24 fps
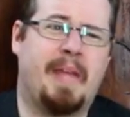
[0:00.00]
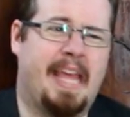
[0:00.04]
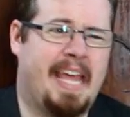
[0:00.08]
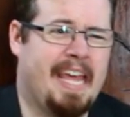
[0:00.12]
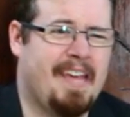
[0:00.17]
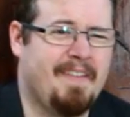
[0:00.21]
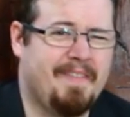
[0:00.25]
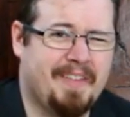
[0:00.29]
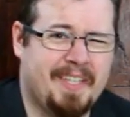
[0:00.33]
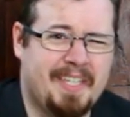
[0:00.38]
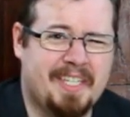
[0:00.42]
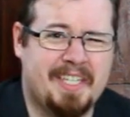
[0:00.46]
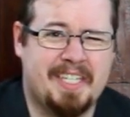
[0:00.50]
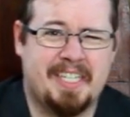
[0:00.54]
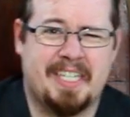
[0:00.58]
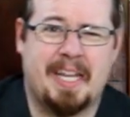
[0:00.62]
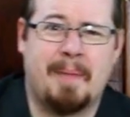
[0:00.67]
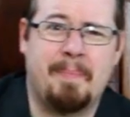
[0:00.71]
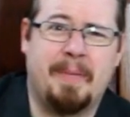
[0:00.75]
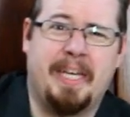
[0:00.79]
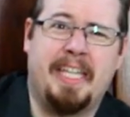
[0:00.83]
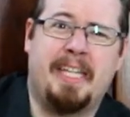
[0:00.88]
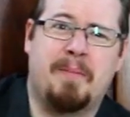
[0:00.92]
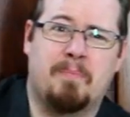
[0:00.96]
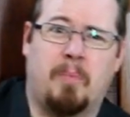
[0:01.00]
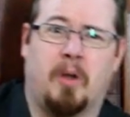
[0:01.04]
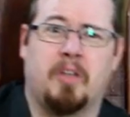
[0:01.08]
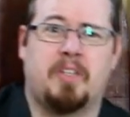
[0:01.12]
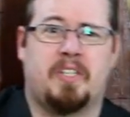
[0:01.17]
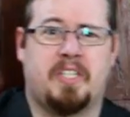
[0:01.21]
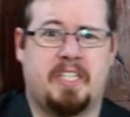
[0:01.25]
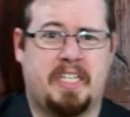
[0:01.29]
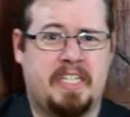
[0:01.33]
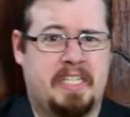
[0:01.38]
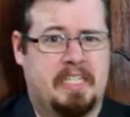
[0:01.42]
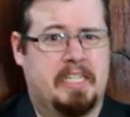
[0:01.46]
heaven, summoning
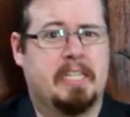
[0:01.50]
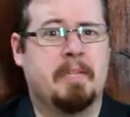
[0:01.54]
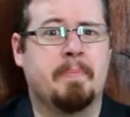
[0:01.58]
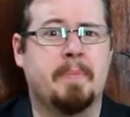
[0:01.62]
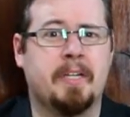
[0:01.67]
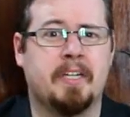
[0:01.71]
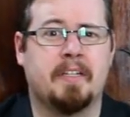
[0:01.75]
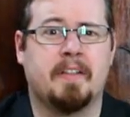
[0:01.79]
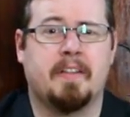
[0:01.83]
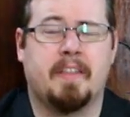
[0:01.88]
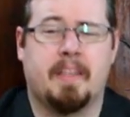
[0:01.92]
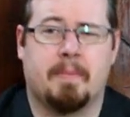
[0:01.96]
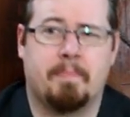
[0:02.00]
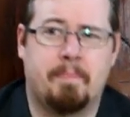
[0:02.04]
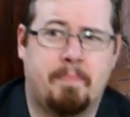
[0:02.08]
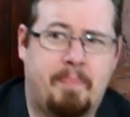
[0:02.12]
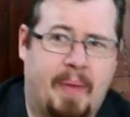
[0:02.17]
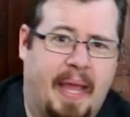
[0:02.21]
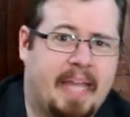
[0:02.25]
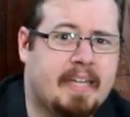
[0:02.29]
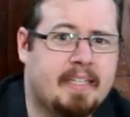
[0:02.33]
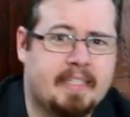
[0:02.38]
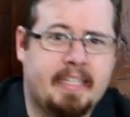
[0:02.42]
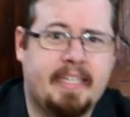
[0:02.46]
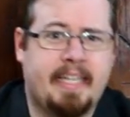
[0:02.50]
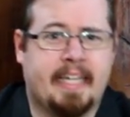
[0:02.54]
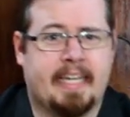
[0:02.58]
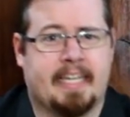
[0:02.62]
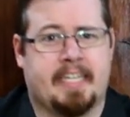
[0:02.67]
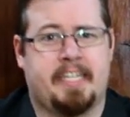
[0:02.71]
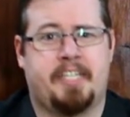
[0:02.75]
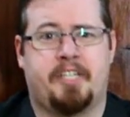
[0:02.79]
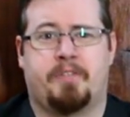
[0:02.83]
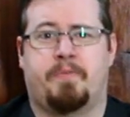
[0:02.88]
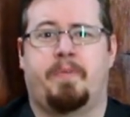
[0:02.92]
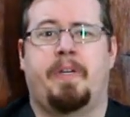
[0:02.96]
monsters in the middle of the Bailey I
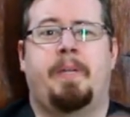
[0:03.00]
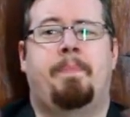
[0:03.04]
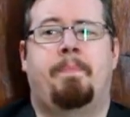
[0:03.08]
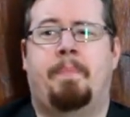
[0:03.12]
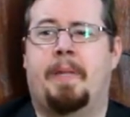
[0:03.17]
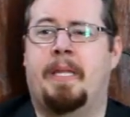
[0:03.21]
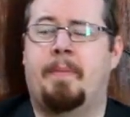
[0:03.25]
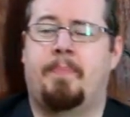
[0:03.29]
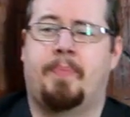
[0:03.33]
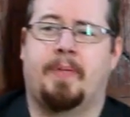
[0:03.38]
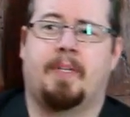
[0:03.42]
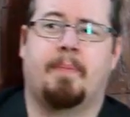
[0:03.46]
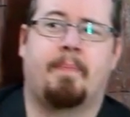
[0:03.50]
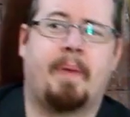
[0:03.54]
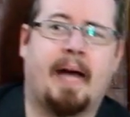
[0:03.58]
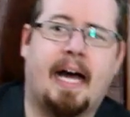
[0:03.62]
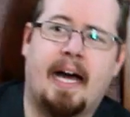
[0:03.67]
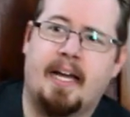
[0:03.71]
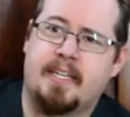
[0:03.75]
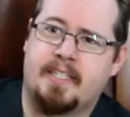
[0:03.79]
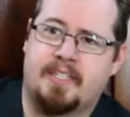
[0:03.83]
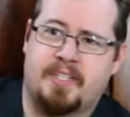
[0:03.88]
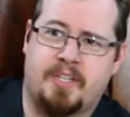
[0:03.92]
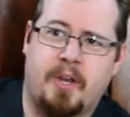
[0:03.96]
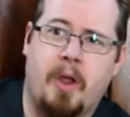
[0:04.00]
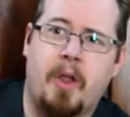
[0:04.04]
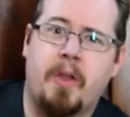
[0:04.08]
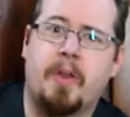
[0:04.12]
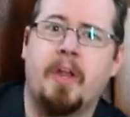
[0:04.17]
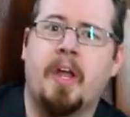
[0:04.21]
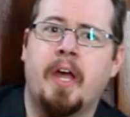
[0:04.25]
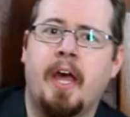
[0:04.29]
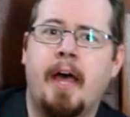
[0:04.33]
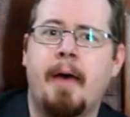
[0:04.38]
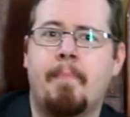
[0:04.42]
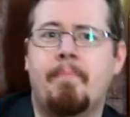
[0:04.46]
can just rip people apart.
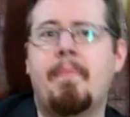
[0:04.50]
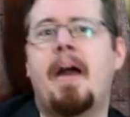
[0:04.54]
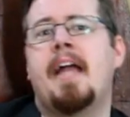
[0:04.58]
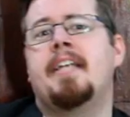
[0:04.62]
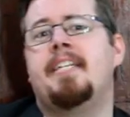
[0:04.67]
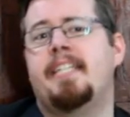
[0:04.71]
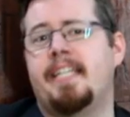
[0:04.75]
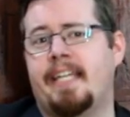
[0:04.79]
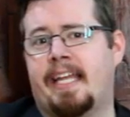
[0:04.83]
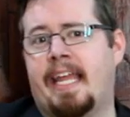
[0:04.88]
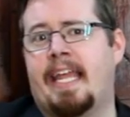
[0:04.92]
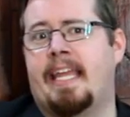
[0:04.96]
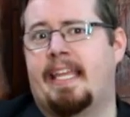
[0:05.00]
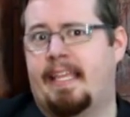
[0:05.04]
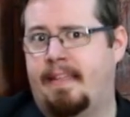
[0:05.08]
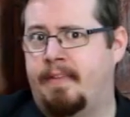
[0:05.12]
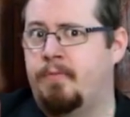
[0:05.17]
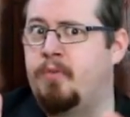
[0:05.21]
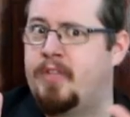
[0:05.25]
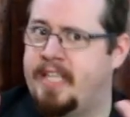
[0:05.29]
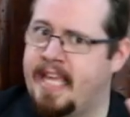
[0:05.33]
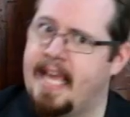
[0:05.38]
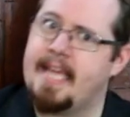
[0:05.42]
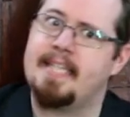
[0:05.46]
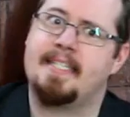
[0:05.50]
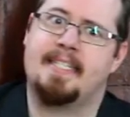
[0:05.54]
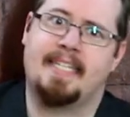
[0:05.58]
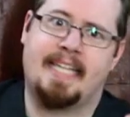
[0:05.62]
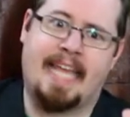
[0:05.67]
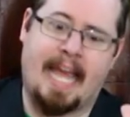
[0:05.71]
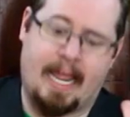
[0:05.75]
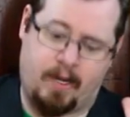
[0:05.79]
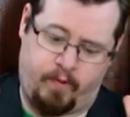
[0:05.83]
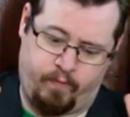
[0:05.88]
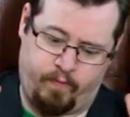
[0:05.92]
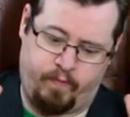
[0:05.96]
So, magic, yes,
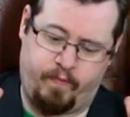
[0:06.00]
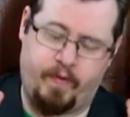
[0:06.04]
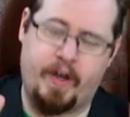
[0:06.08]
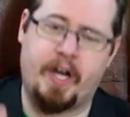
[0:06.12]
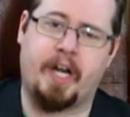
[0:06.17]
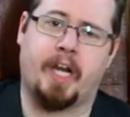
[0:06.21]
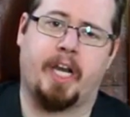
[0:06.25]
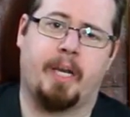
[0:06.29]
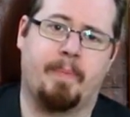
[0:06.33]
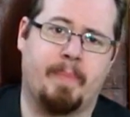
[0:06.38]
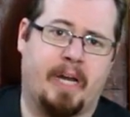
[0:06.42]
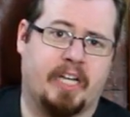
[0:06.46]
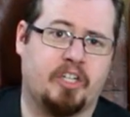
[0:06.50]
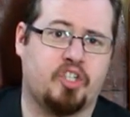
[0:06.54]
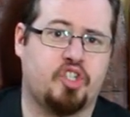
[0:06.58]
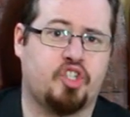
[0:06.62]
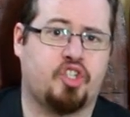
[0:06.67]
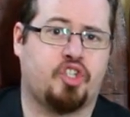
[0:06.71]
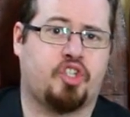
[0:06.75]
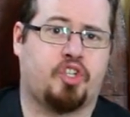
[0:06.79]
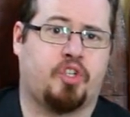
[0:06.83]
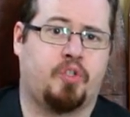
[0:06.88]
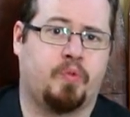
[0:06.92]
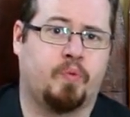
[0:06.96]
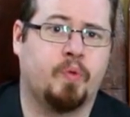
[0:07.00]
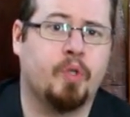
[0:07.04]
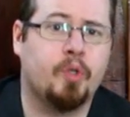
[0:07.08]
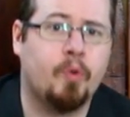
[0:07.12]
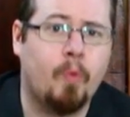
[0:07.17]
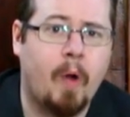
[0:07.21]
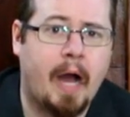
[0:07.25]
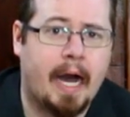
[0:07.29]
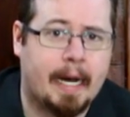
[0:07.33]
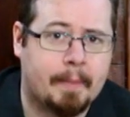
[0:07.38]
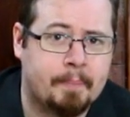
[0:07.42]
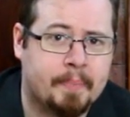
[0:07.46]
can very much
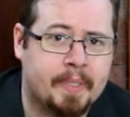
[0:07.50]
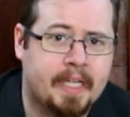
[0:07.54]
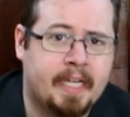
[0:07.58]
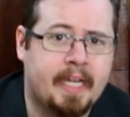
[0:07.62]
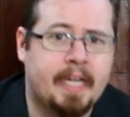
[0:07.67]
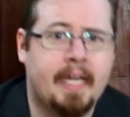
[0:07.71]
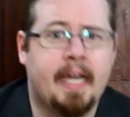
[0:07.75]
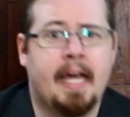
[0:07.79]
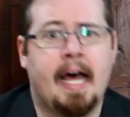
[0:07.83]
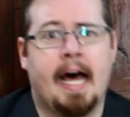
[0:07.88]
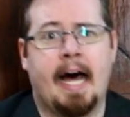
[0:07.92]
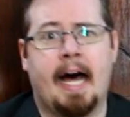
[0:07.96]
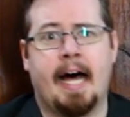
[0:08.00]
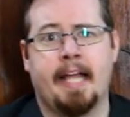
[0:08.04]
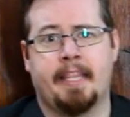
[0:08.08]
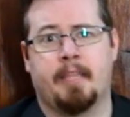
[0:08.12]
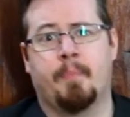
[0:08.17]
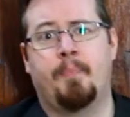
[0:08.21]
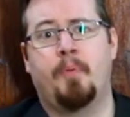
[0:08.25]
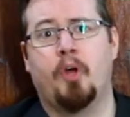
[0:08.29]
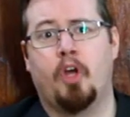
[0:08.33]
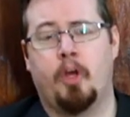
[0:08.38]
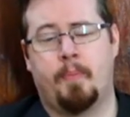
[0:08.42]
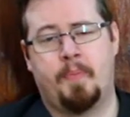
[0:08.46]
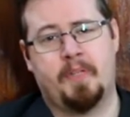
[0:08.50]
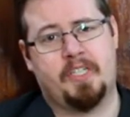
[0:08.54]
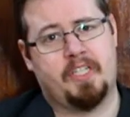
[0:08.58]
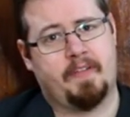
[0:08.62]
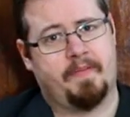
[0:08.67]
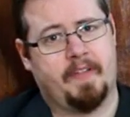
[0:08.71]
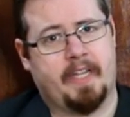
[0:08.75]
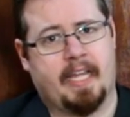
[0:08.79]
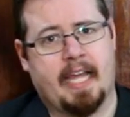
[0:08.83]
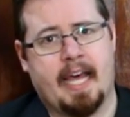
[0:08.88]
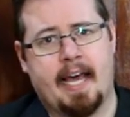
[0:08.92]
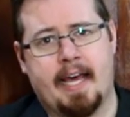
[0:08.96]
screw up uh, the purpose
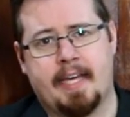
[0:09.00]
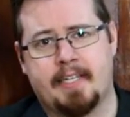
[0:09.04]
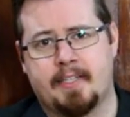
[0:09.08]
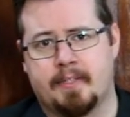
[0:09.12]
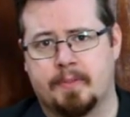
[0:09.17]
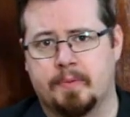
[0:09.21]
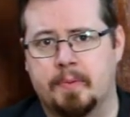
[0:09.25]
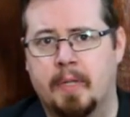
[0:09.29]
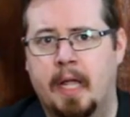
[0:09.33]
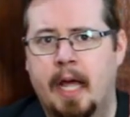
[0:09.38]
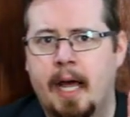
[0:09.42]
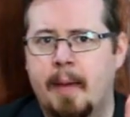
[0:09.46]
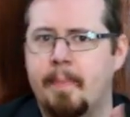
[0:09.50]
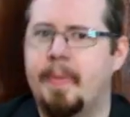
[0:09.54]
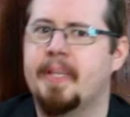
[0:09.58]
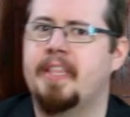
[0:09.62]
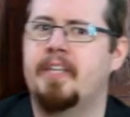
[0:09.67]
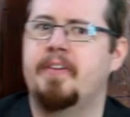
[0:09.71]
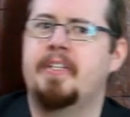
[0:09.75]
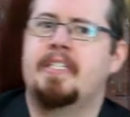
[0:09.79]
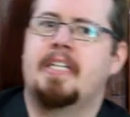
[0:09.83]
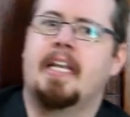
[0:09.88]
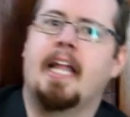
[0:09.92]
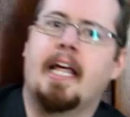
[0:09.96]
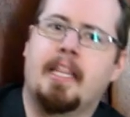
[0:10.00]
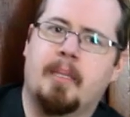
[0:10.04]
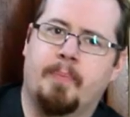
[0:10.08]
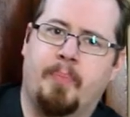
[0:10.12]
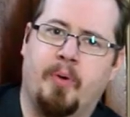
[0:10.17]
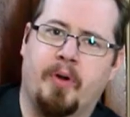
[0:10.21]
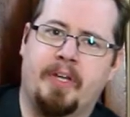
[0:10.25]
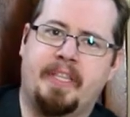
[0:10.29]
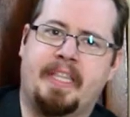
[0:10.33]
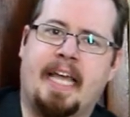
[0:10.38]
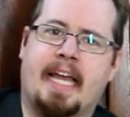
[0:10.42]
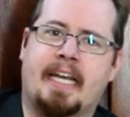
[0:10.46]
of a castle. But there is another
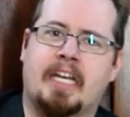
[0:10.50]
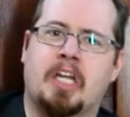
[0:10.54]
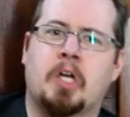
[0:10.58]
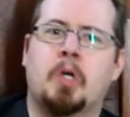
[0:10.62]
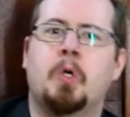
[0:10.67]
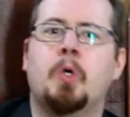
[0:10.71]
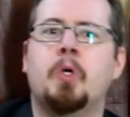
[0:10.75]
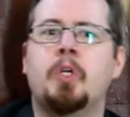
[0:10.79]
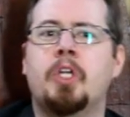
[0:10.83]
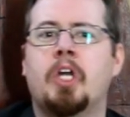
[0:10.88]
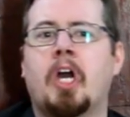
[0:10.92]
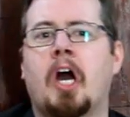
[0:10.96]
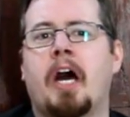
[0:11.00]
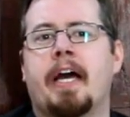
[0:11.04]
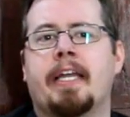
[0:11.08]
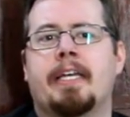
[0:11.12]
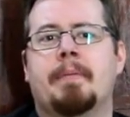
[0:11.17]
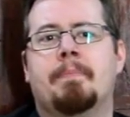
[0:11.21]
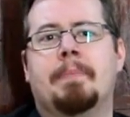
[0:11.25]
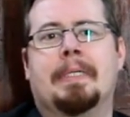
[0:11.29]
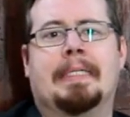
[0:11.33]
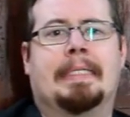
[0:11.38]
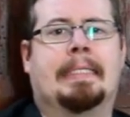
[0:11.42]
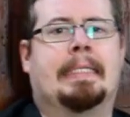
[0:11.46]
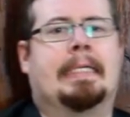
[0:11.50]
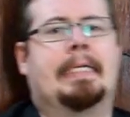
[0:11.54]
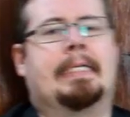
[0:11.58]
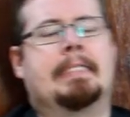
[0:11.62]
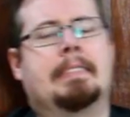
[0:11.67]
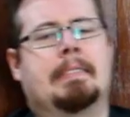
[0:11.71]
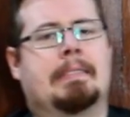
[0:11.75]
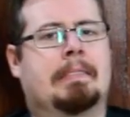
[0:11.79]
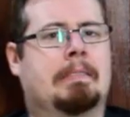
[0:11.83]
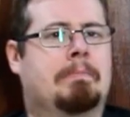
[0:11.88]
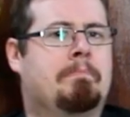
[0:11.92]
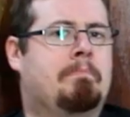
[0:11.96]
point that could kind of bring
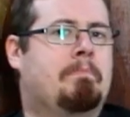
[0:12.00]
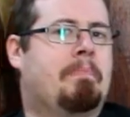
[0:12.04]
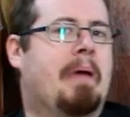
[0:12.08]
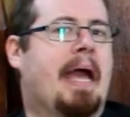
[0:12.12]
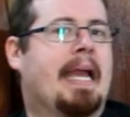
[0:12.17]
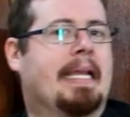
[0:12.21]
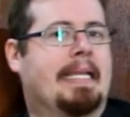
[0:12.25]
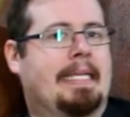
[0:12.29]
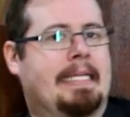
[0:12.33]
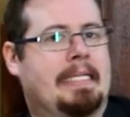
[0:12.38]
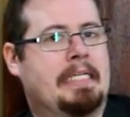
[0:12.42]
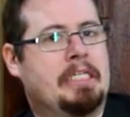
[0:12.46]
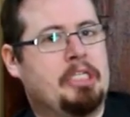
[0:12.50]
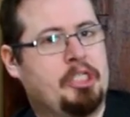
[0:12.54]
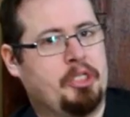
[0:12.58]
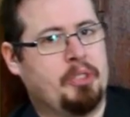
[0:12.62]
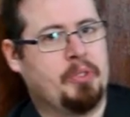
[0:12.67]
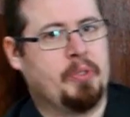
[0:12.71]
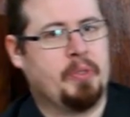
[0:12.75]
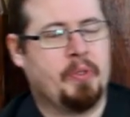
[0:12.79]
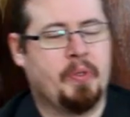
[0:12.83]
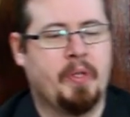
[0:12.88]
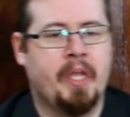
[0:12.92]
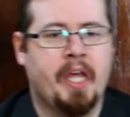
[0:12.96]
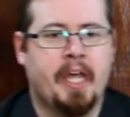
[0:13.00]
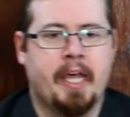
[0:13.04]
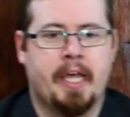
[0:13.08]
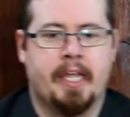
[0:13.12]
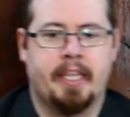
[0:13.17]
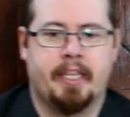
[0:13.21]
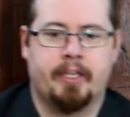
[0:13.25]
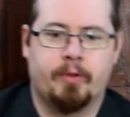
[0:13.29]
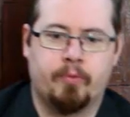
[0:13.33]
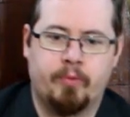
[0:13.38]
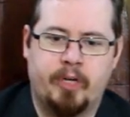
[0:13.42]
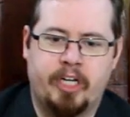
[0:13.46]
castles back into
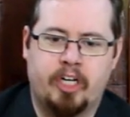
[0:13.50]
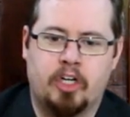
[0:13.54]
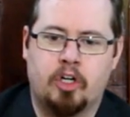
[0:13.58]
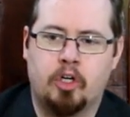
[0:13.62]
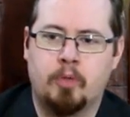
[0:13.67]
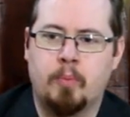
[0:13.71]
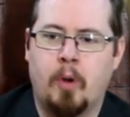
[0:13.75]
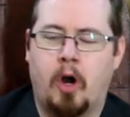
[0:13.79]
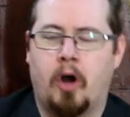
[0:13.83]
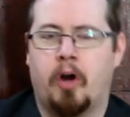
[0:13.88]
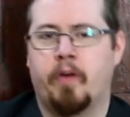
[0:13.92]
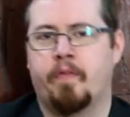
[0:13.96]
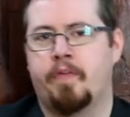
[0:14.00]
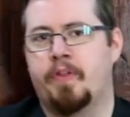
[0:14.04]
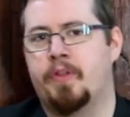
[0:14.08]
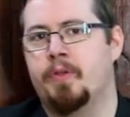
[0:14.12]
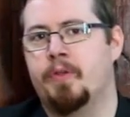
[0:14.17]
the realm of